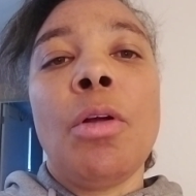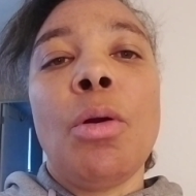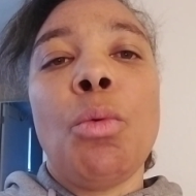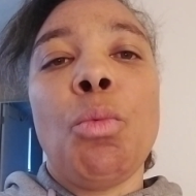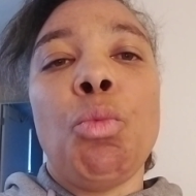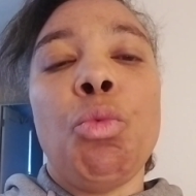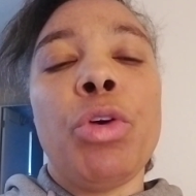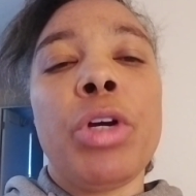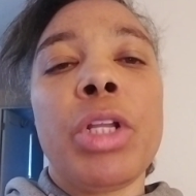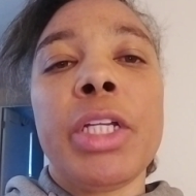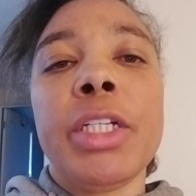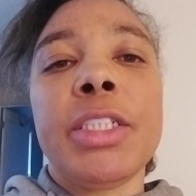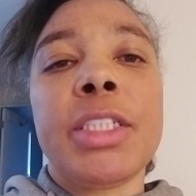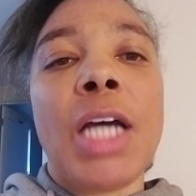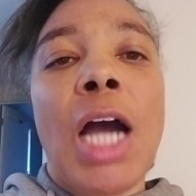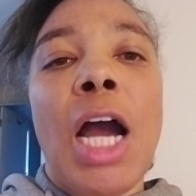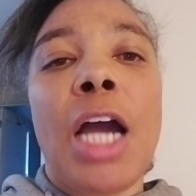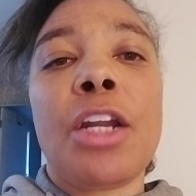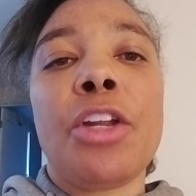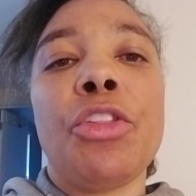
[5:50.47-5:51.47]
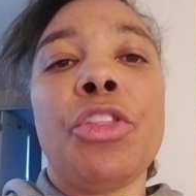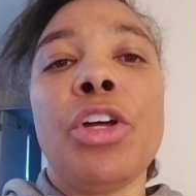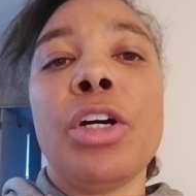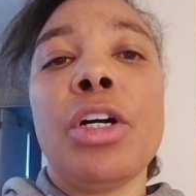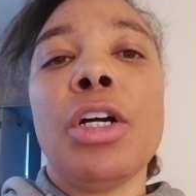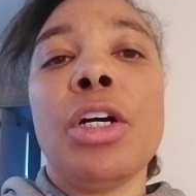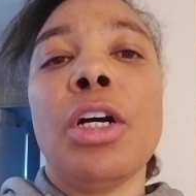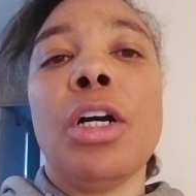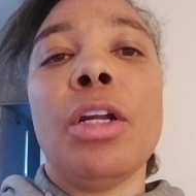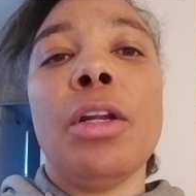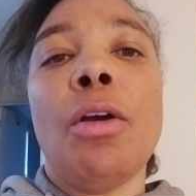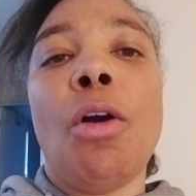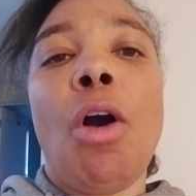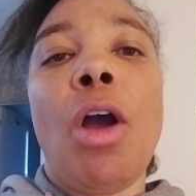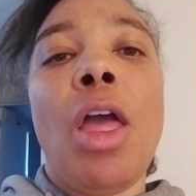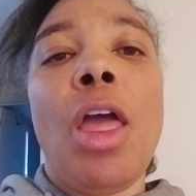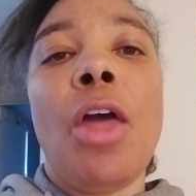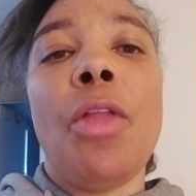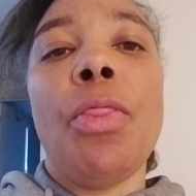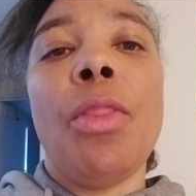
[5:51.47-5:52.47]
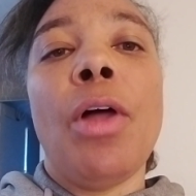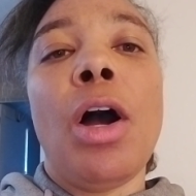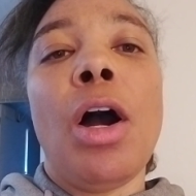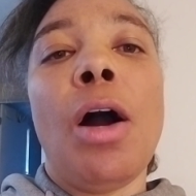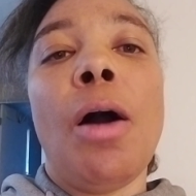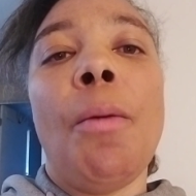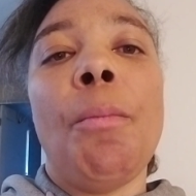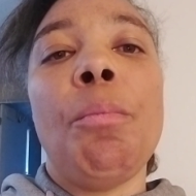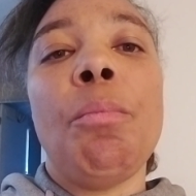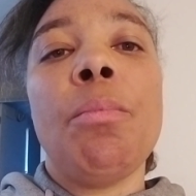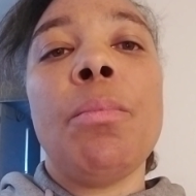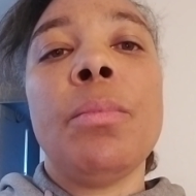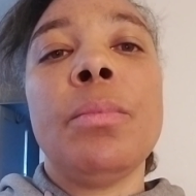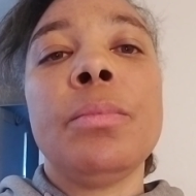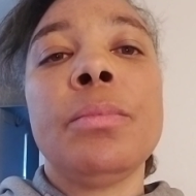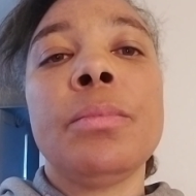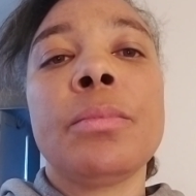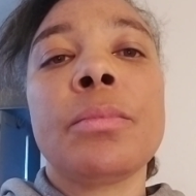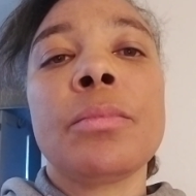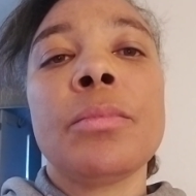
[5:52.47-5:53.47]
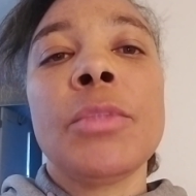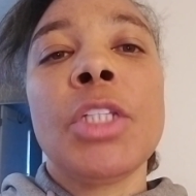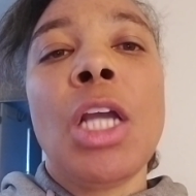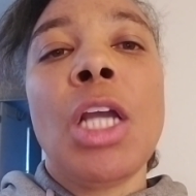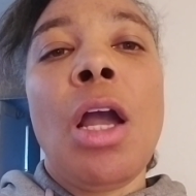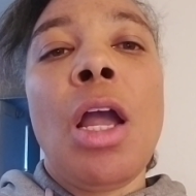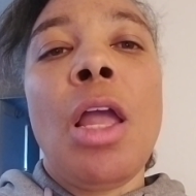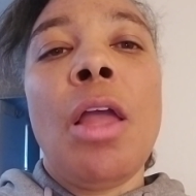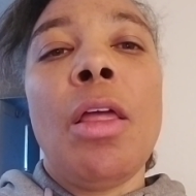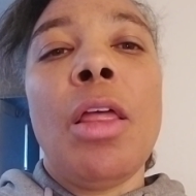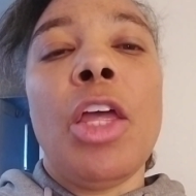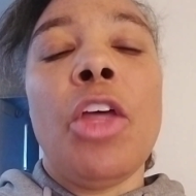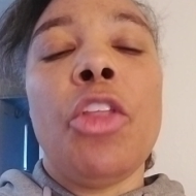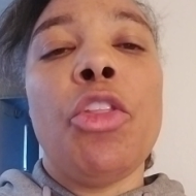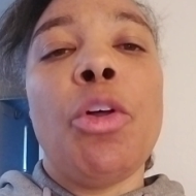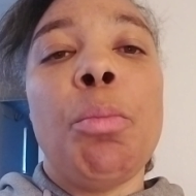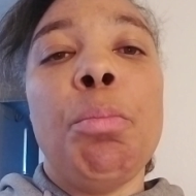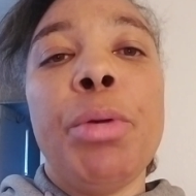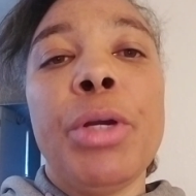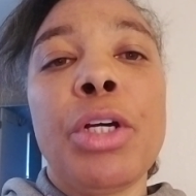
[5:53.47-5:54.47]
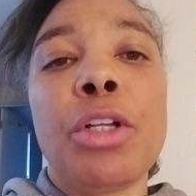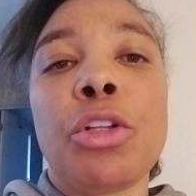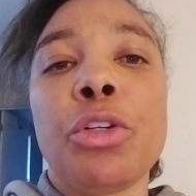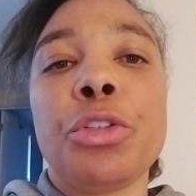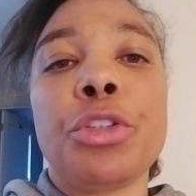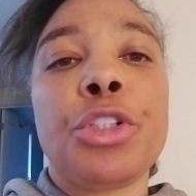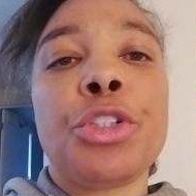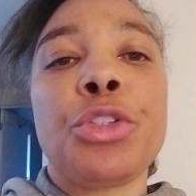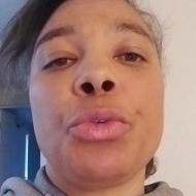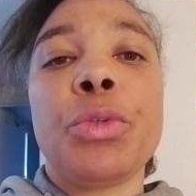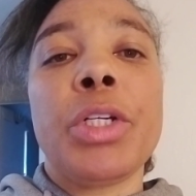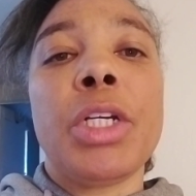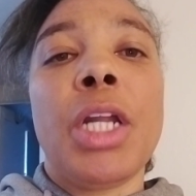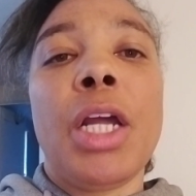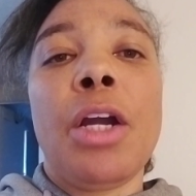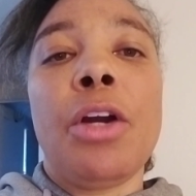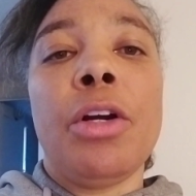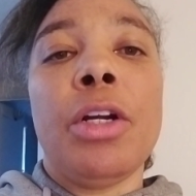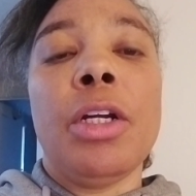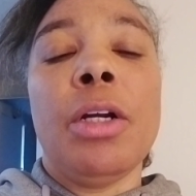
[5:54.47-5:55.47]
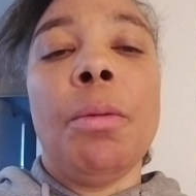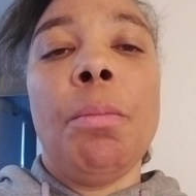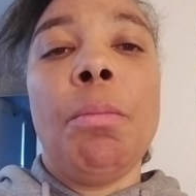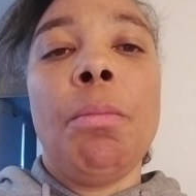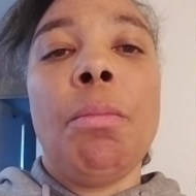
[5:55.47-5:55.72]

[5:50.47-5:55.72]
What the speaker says: really tight in the hood, in the Beeler Street area.